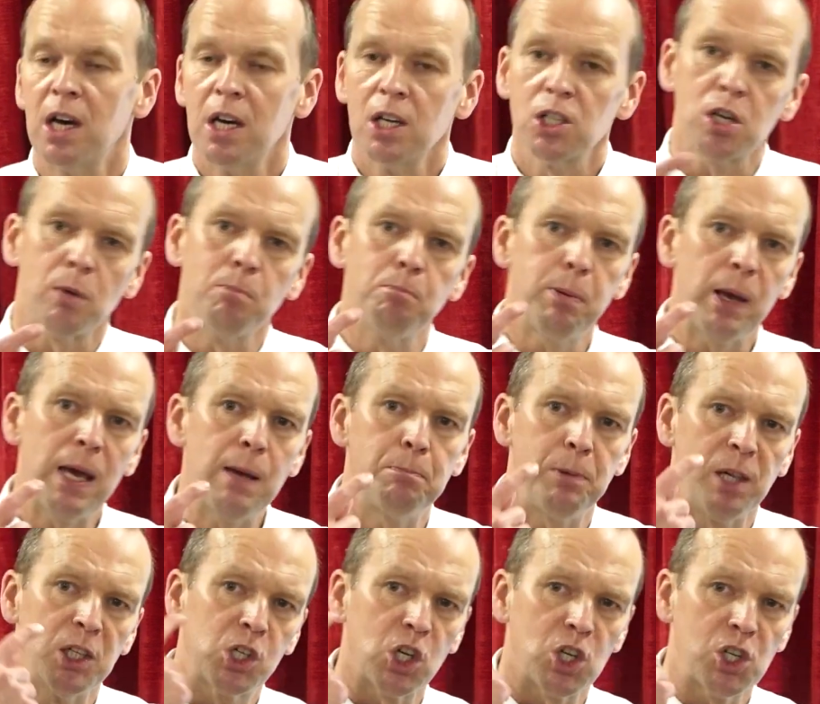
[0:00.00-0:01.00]
Some
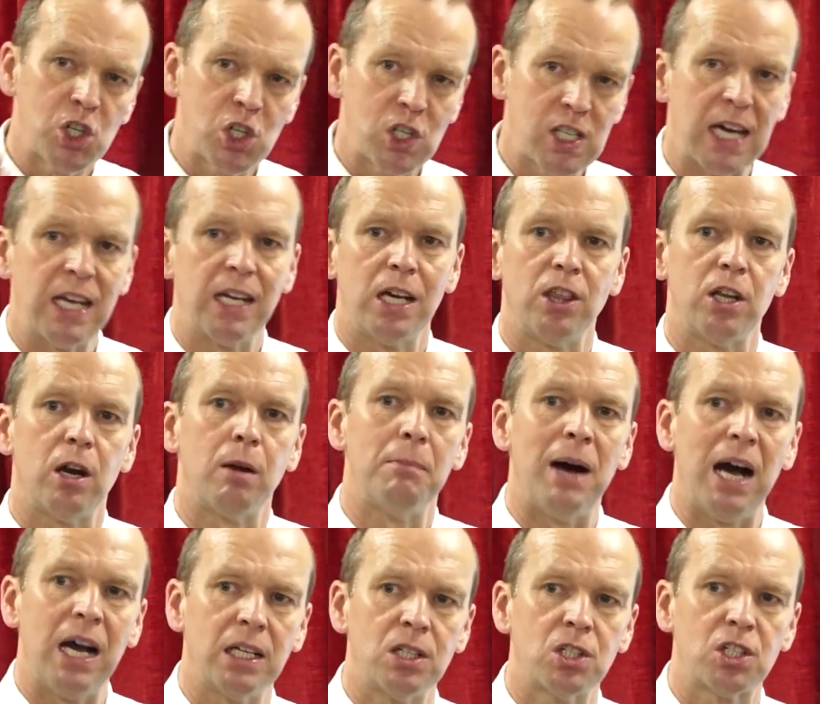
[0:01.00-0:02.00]
people just sin in their
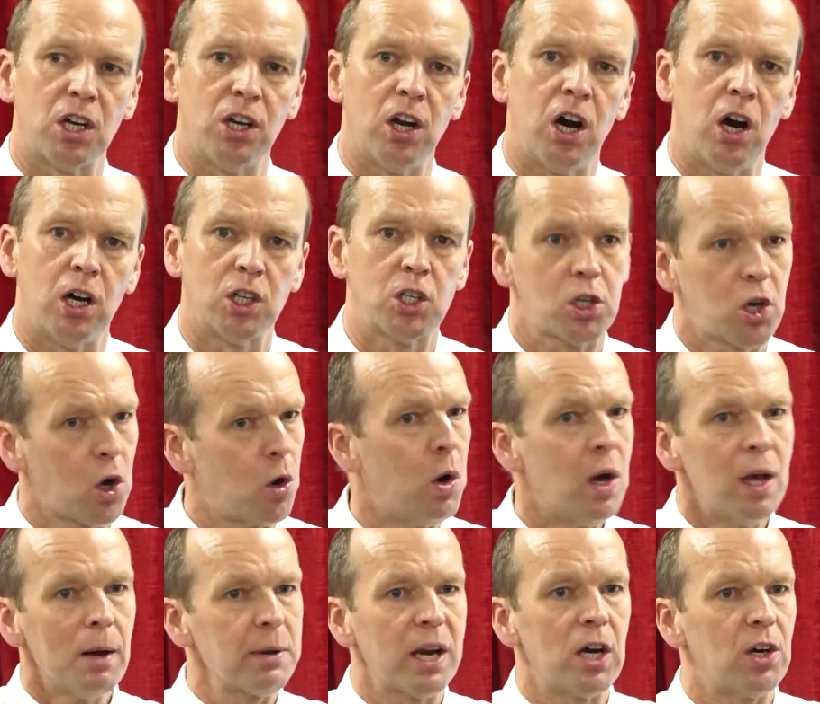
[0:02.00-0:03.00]
minds and hearts go,
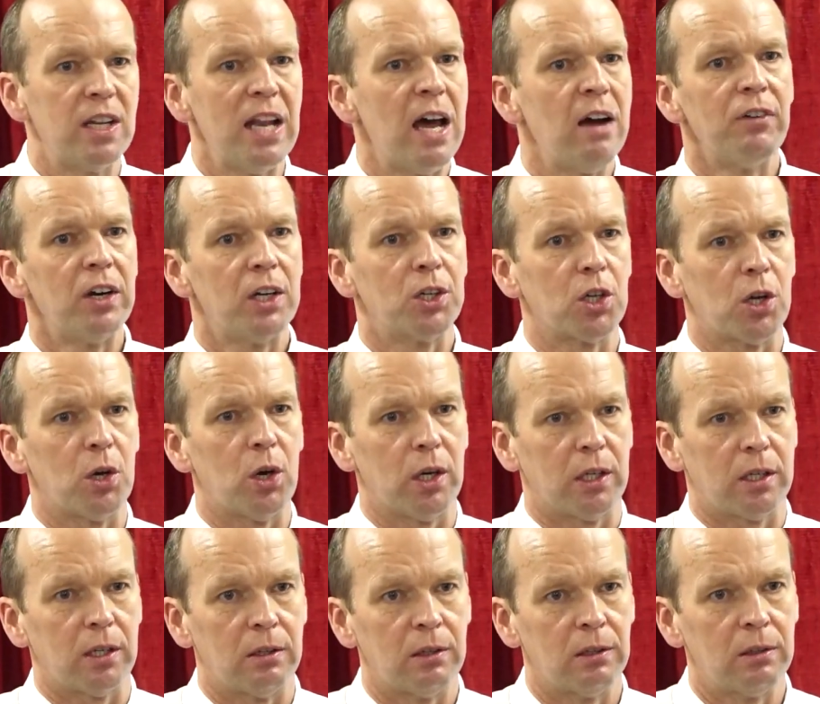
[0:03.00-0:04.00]
but I'd never do
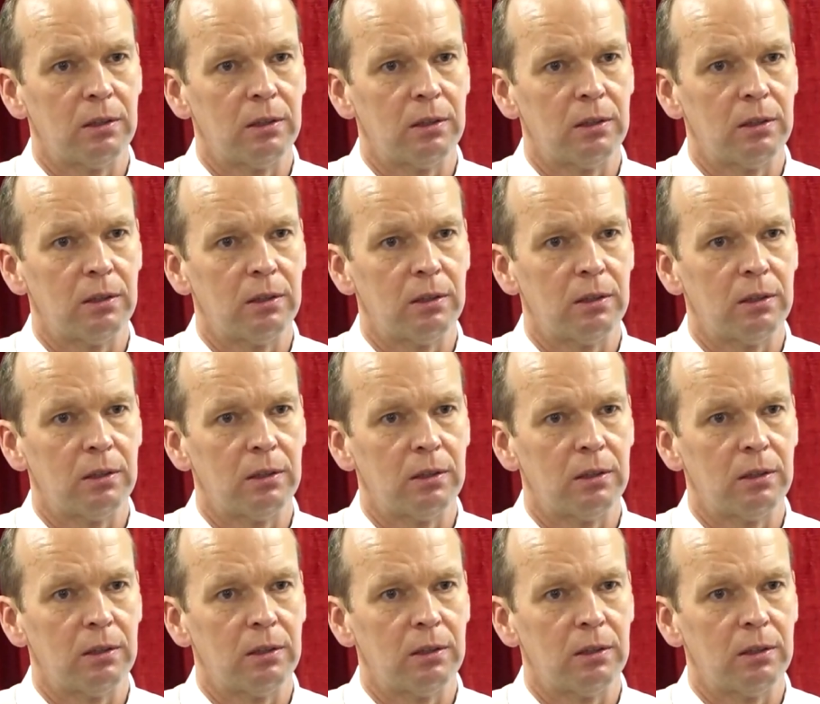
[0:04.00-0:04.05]
it.